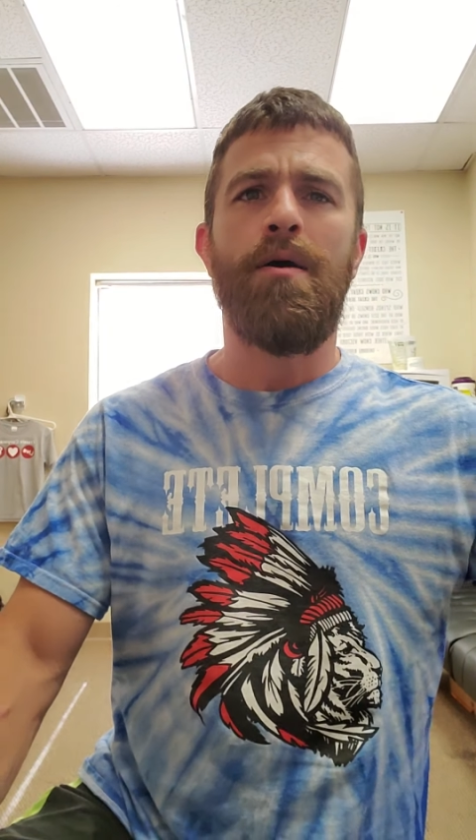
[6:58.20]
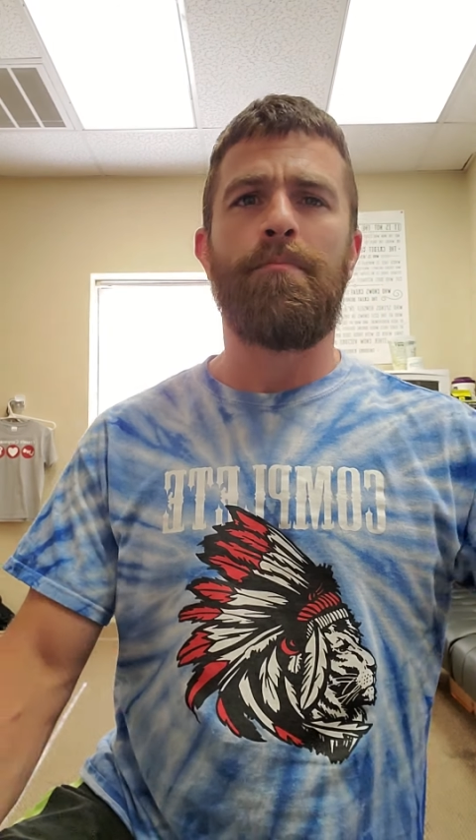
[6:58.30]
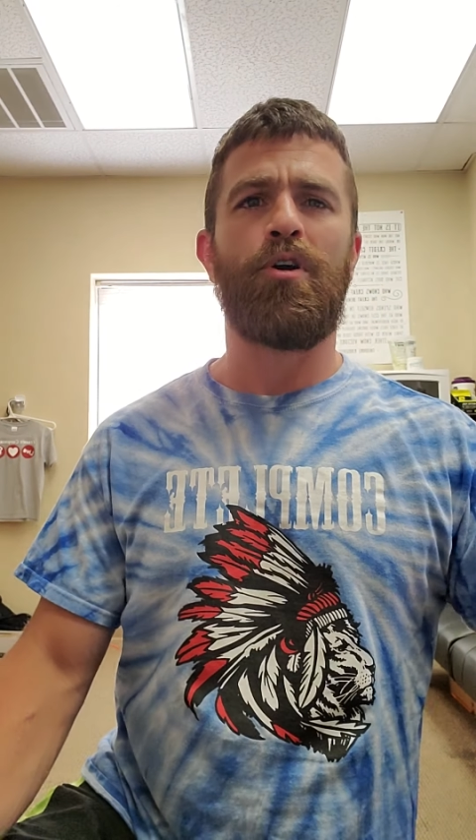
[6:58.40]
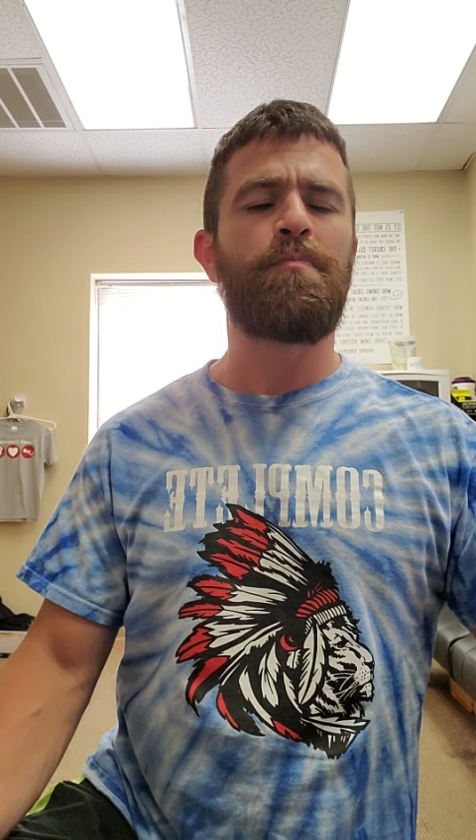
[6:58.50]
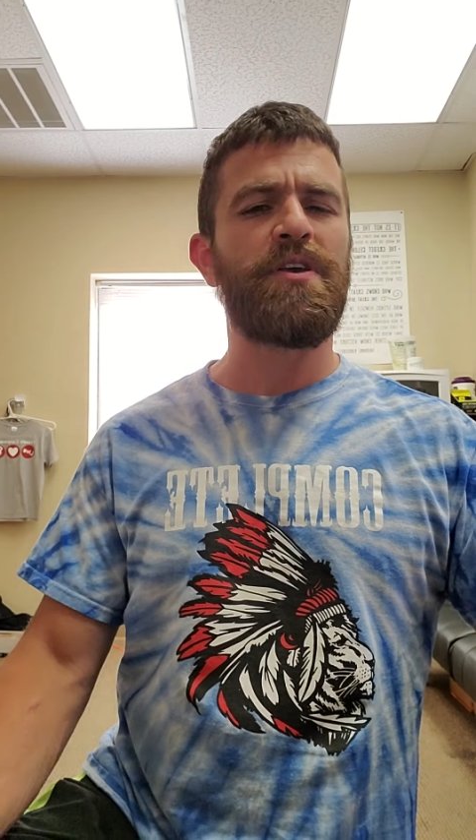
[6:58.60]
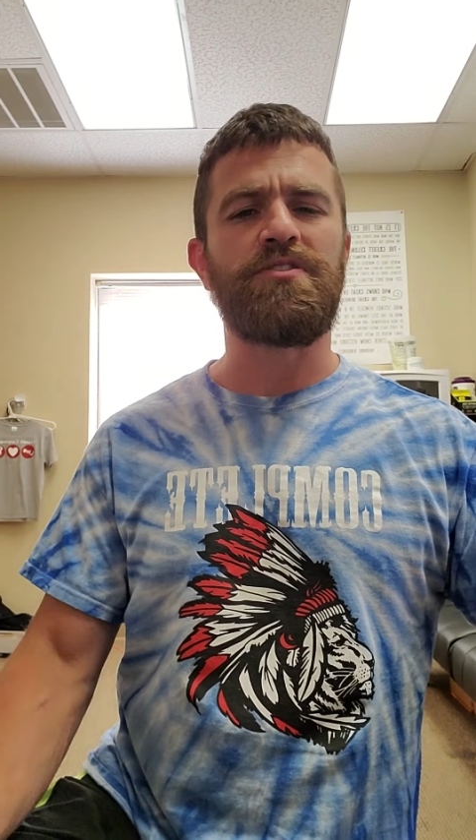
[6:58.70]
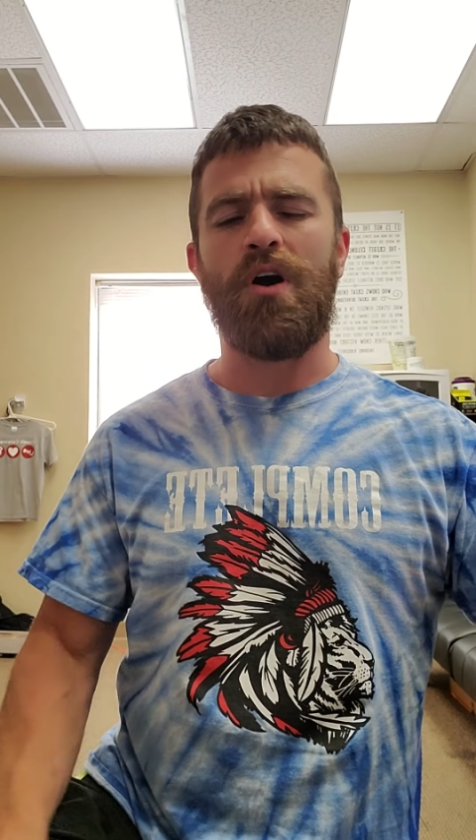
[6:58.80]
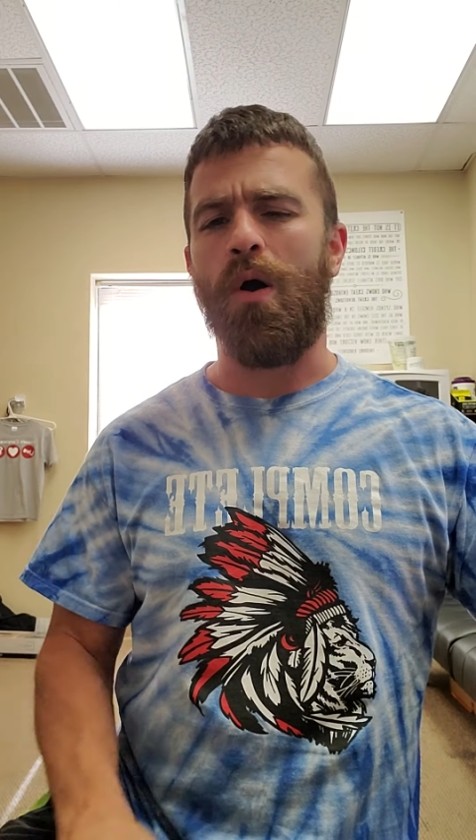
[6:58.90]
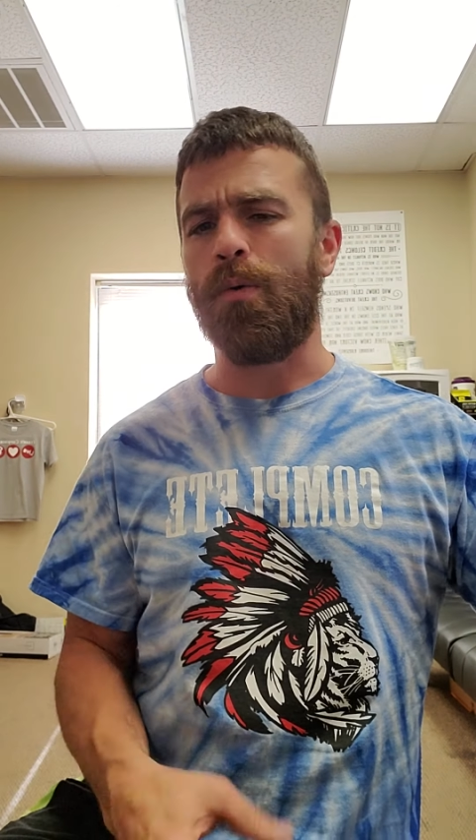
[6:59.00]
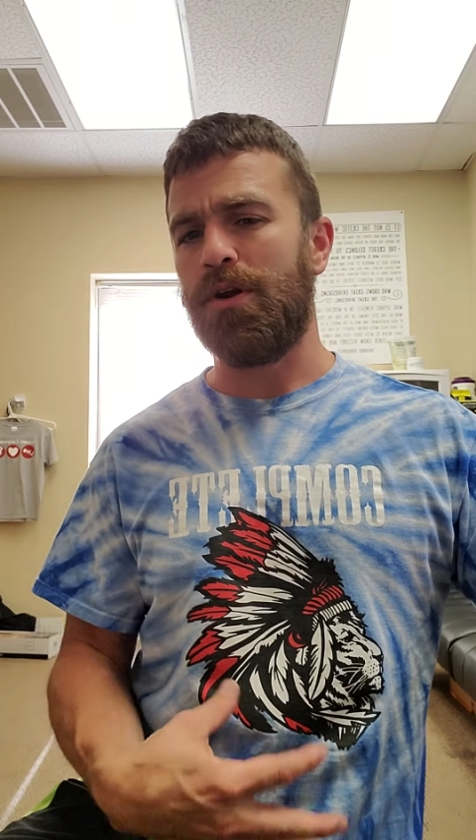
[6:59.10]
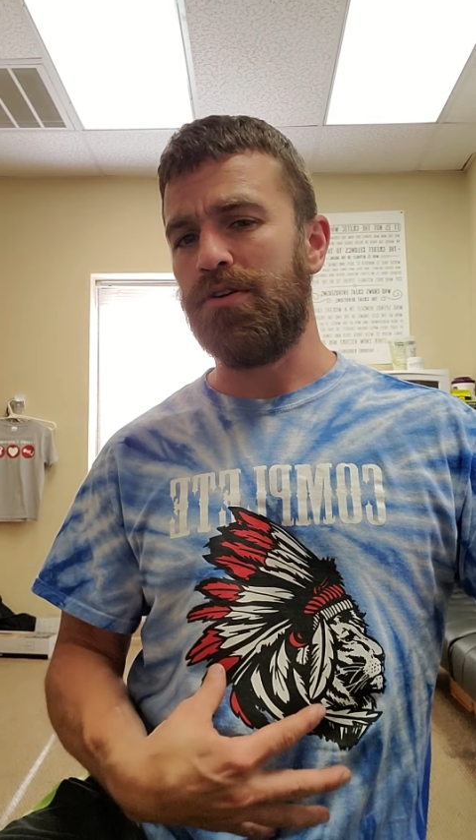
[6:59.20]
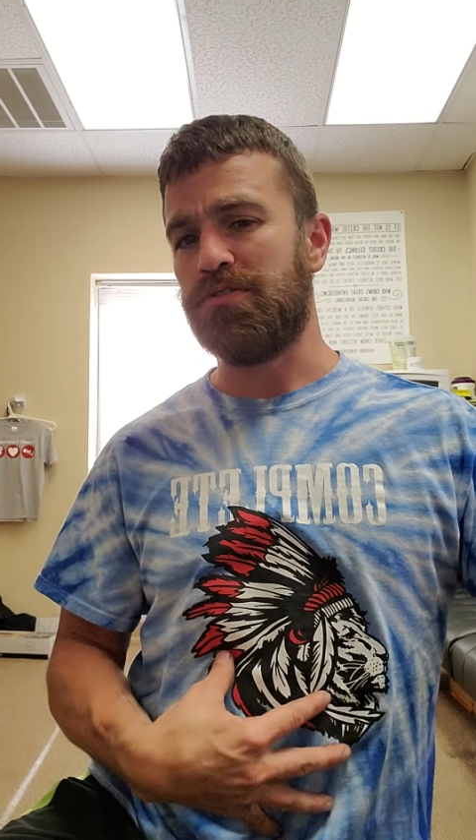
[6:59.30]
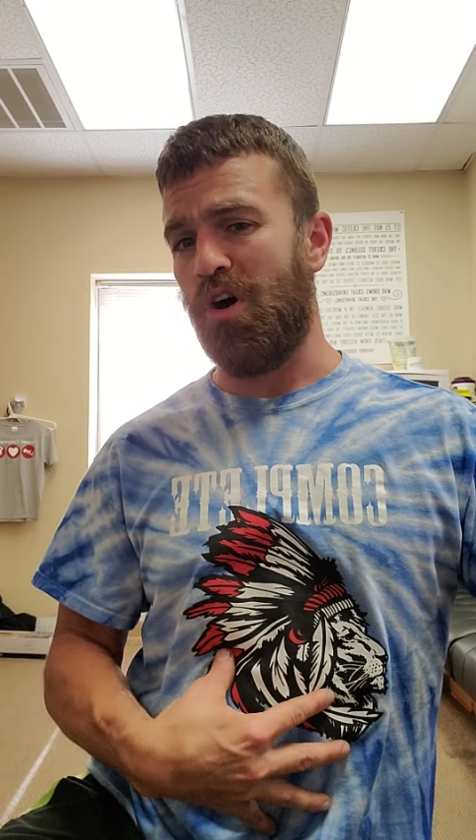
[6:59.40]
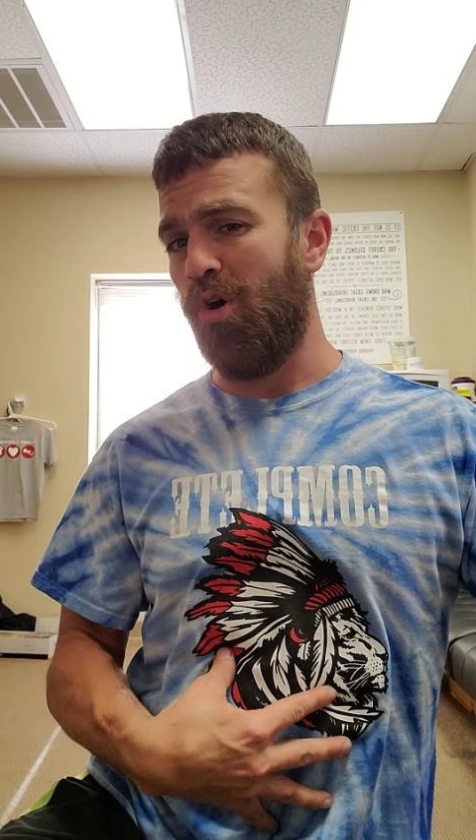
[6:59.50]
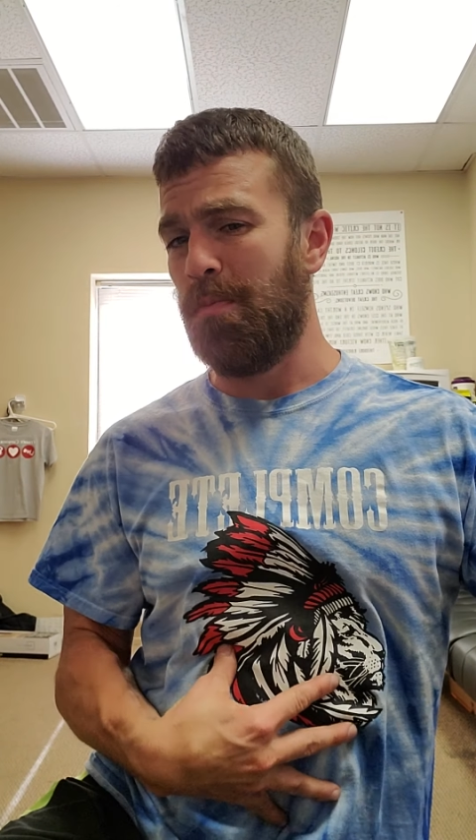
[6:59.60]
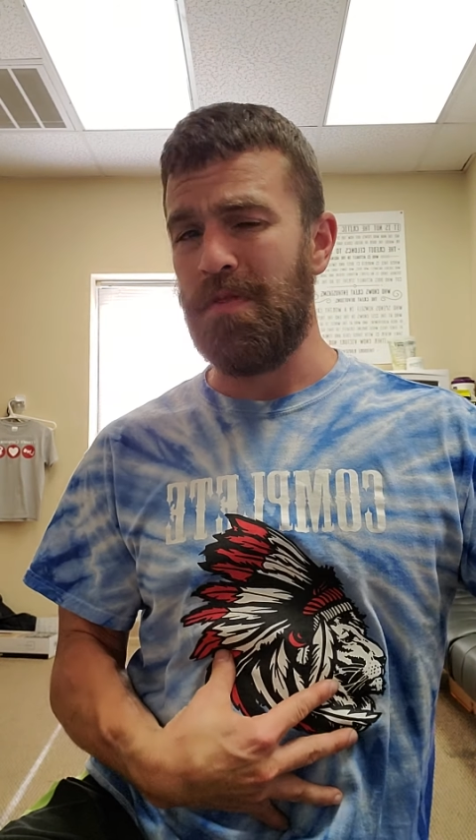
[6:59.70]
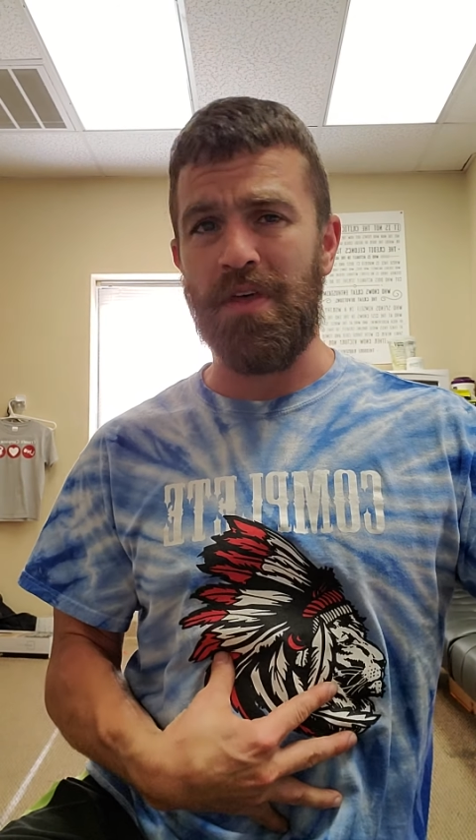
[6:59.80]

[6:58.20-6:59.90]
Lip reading: Burpees, all we're gonna do is open